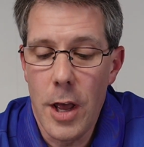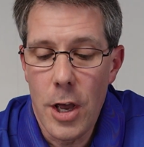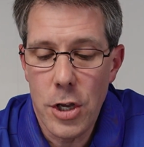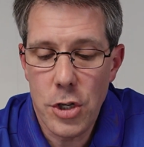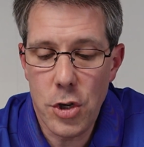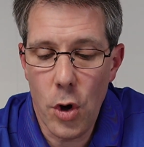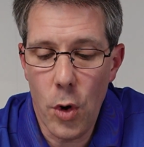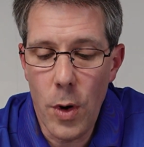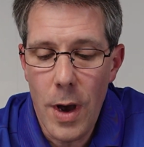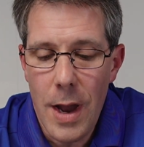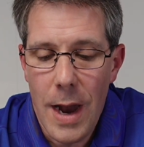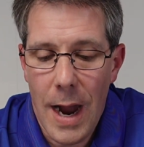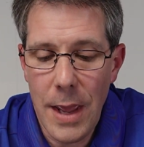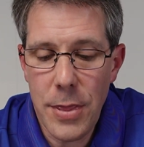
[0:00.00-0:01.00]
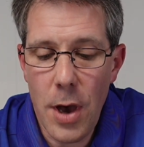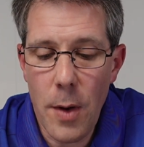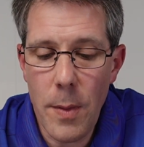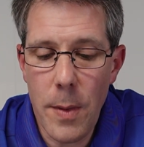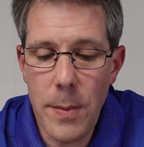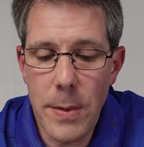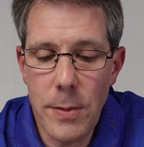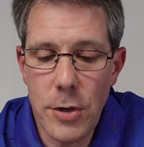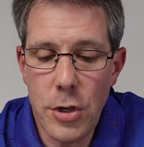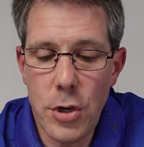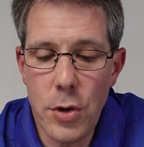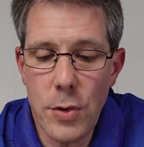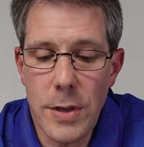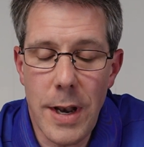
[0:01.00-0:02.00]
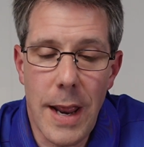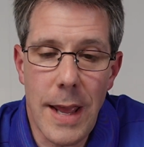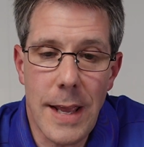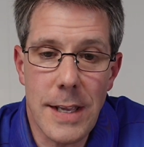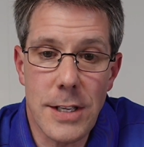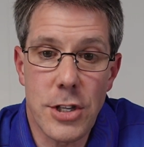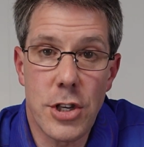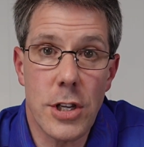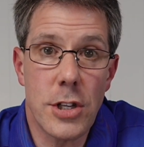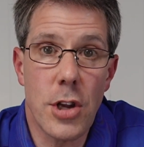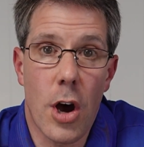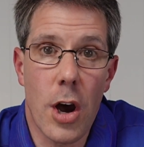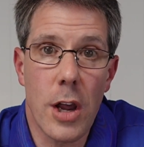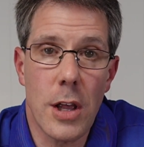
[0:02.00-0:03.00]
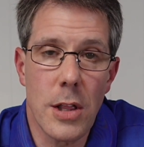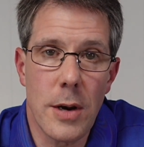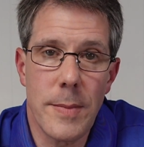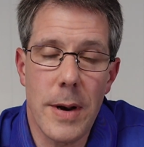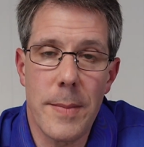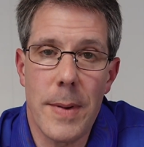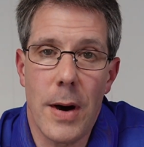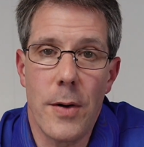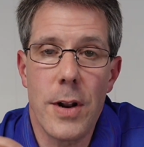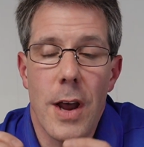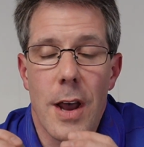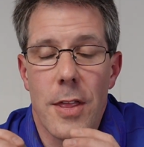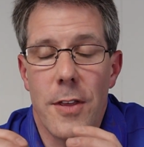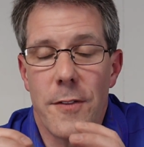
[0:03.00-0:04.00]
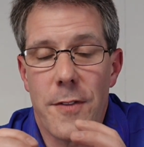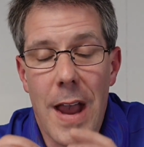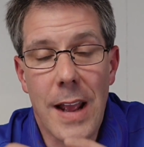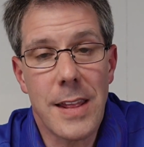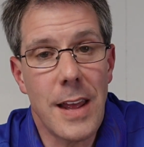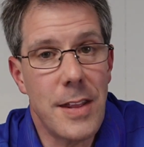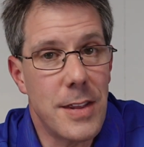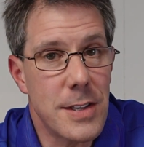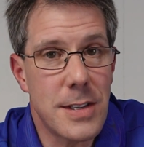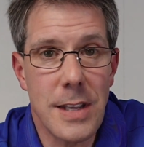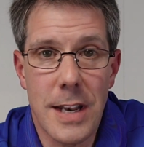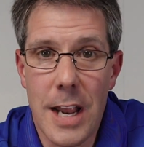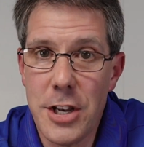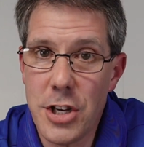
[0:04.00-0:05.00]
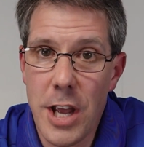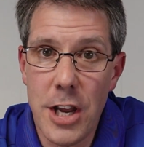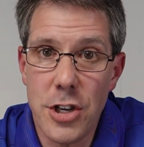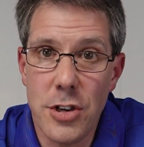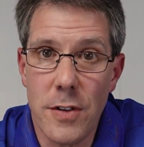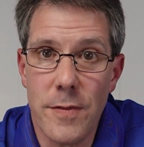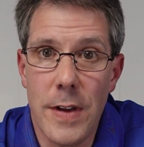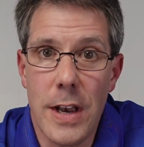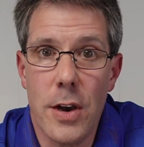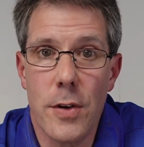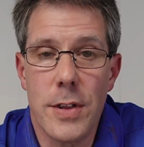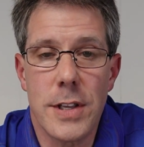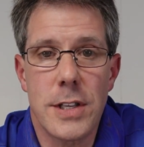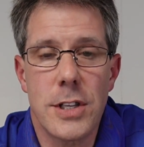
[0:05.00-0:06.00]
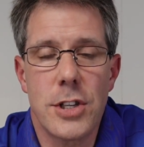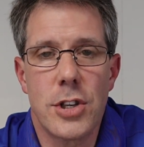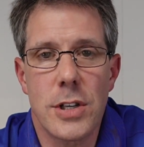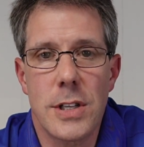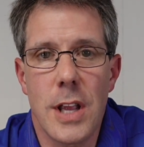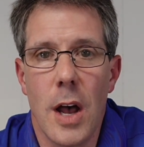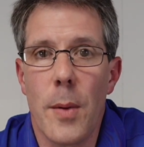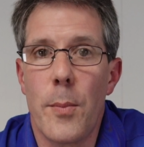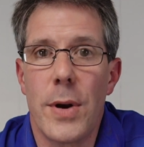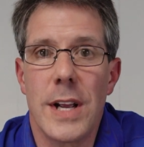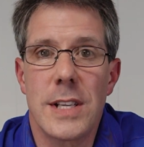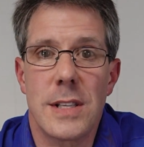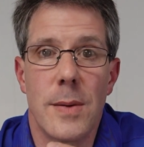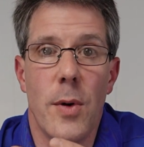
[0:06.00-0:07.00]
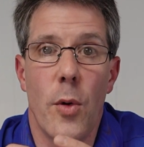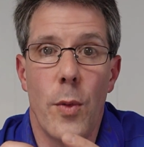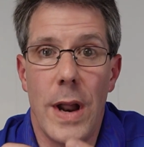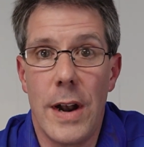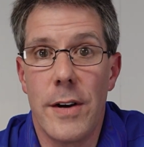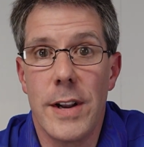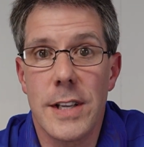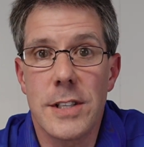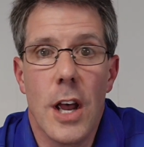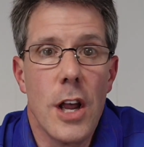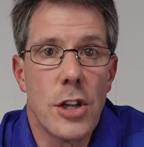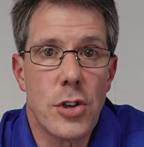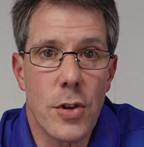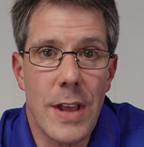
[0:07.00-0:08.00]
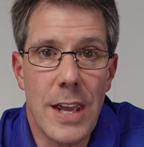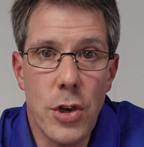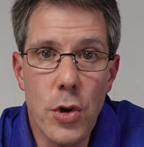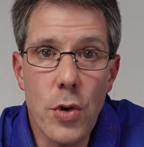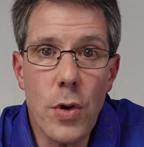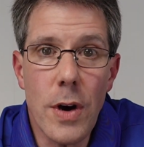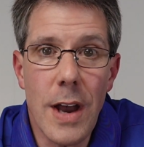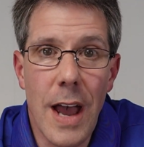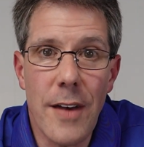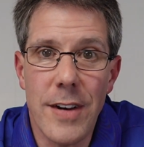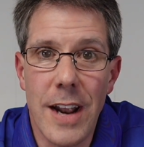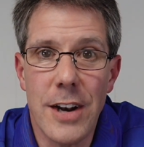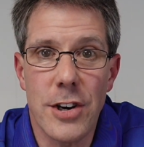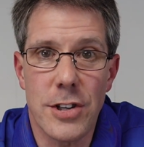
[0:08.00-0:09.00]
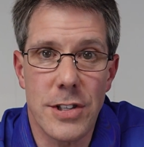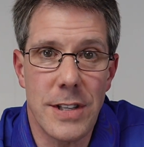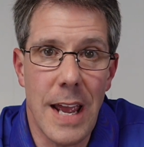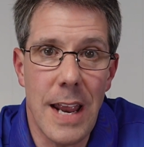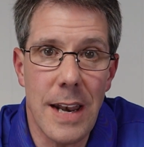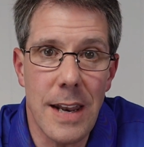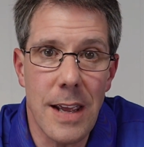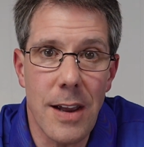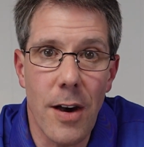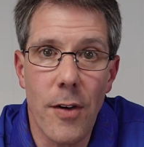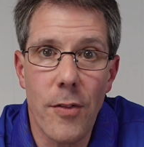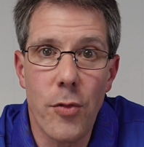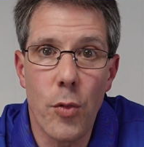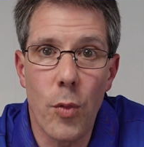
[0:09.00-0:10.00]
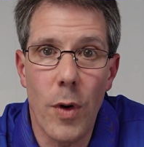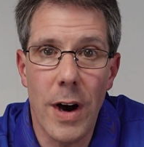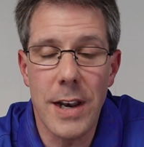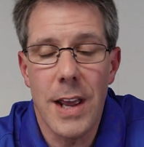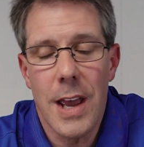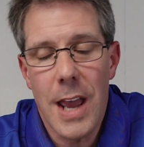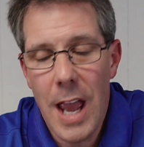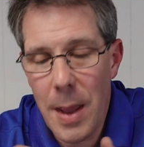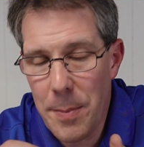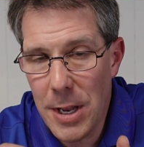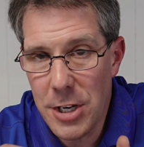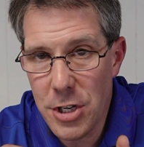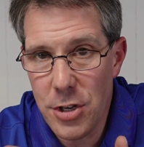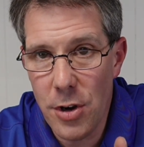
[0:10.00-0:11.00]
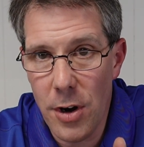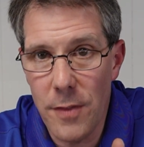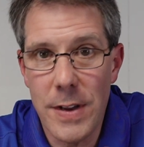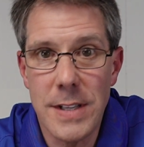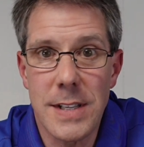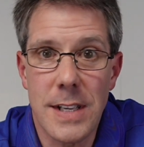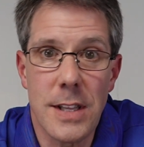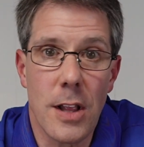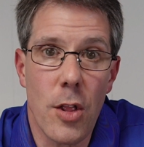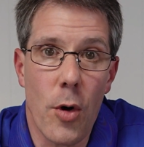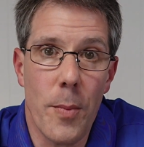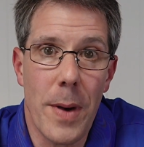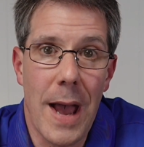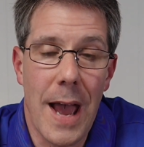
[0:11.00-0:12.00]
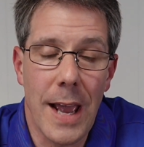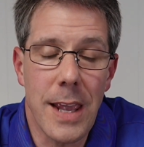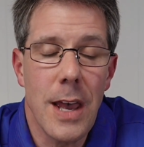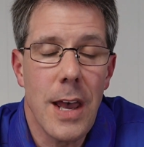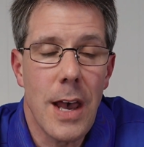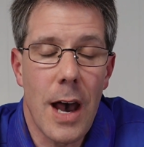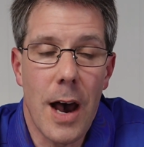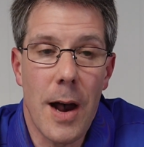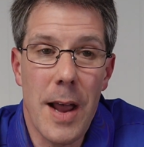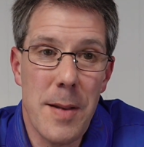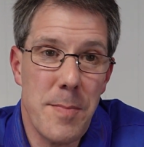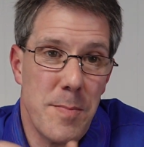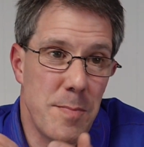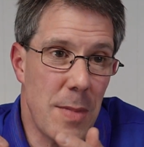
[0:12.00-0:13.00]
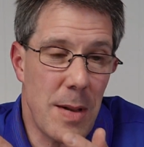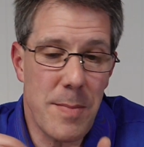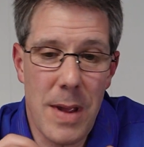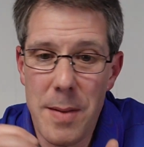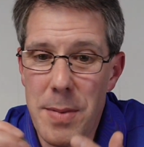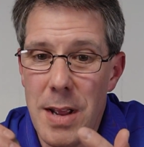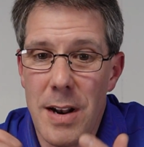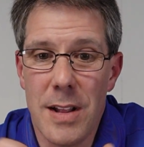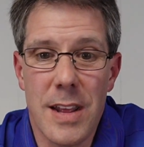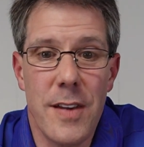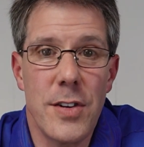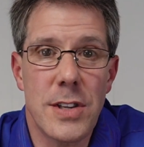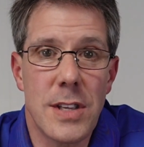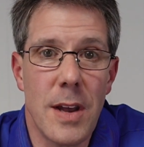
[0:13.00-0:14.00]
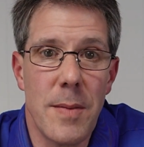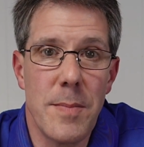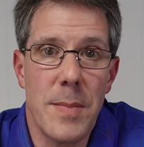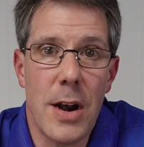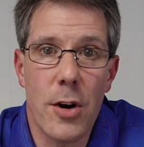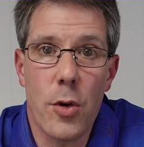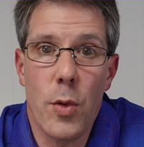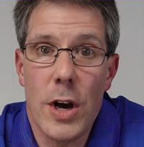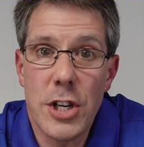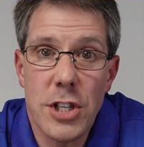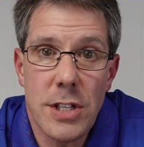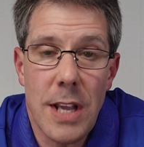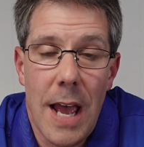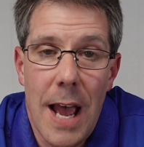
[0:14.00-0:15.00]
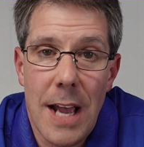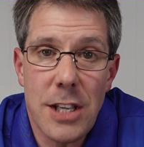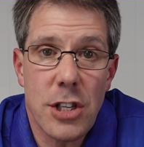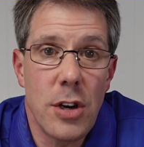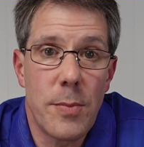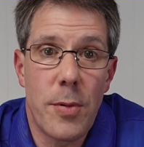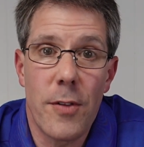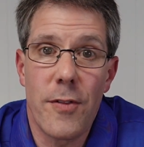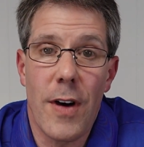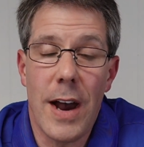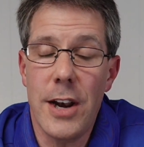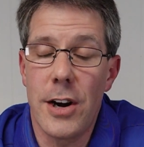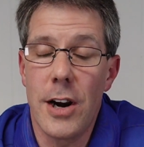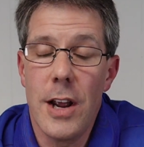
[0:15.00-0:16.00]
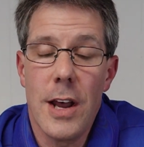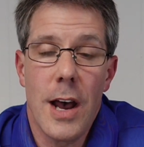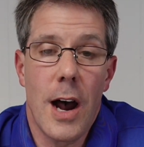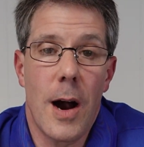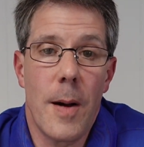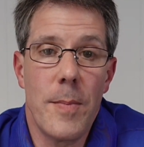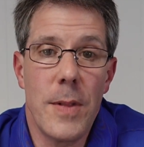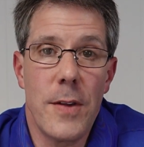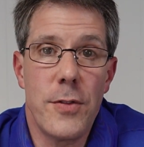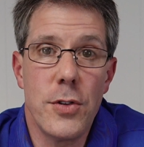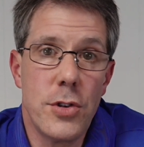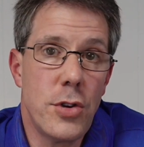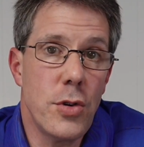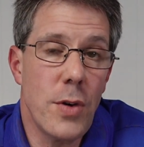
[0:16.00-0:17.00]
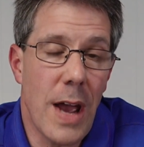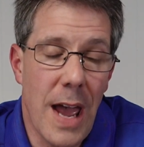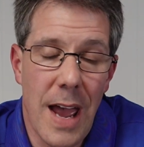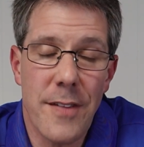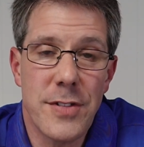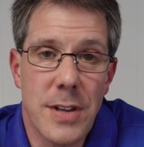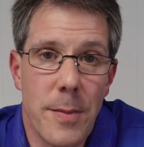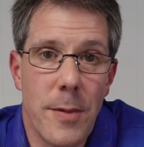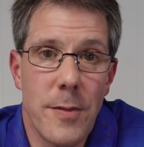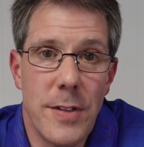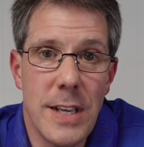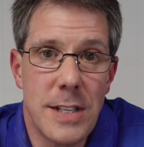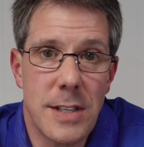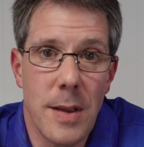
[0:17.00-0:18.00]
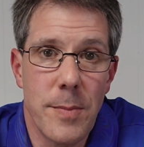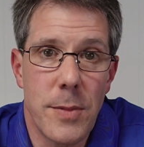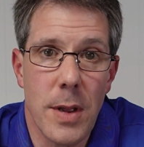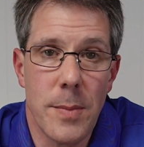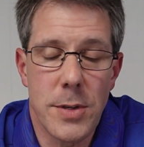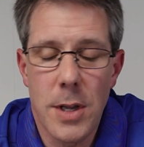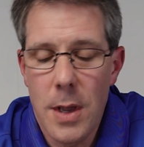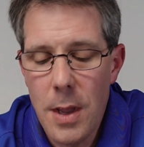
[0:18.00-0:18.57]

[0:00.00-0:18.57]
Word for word: So I thought what we would do today is just talk a little bit about the fact that this is an educational video. This is just to help bring some awareness so that you have an understanding of what a pinched nerve is in the low back, uh, and and, and maybe it'll give you some better questions to ask your provider um, if you do have some of these symptoms.